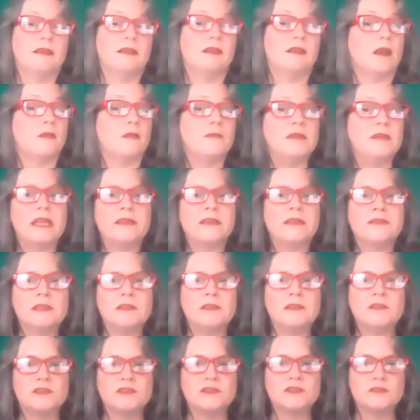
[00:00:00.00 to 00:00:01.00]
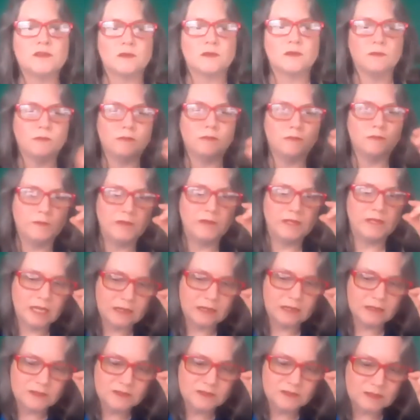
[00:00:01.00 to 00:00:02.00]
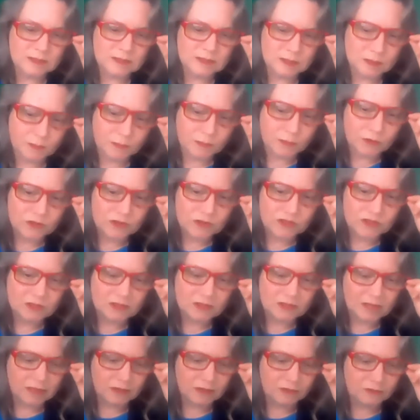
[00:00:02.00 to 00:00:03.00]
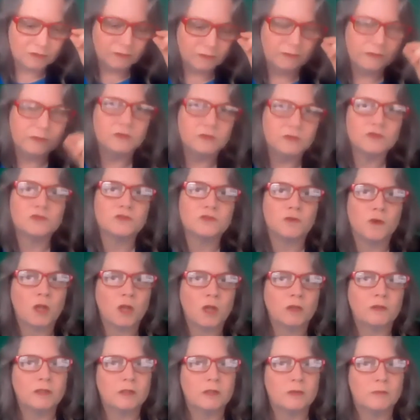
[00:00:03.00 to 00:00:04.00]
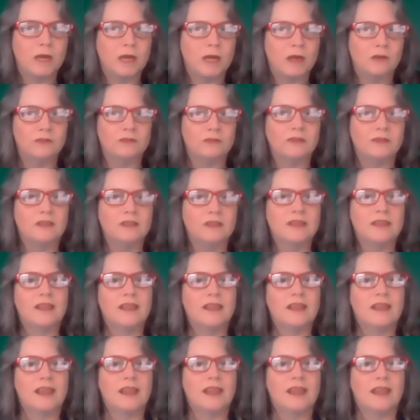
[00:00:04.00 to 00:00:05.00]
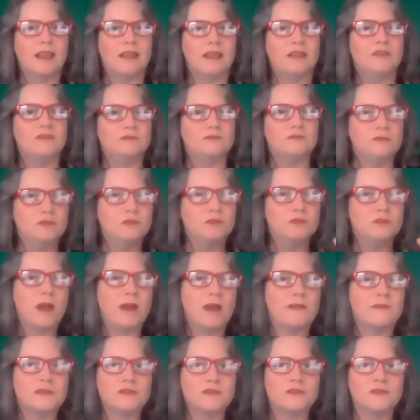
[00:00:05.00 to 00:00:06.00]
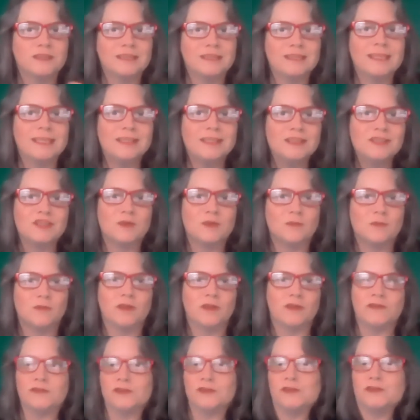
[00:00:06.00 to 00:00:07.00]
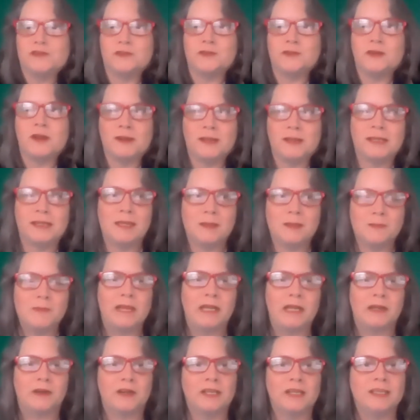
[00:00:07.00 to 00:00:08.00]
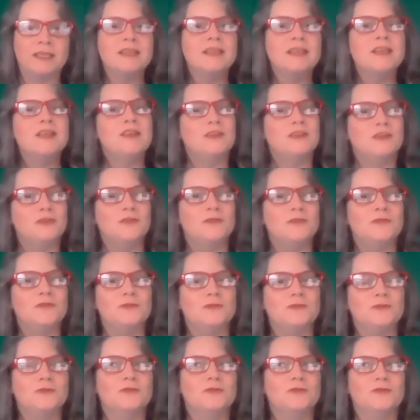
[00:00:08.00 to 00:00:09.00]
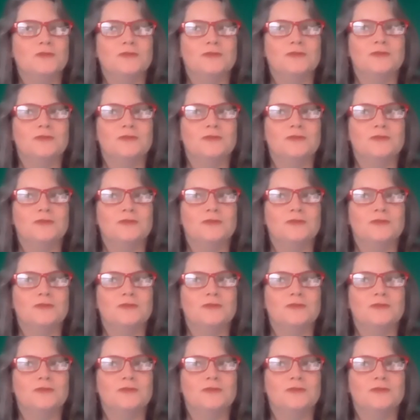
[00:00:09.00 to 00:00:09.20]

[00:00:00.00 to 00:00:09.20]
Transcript: Yeah, I mean, I think because this is a person that you feel strongly about and you have a certain kinship with, because you're going to get married, you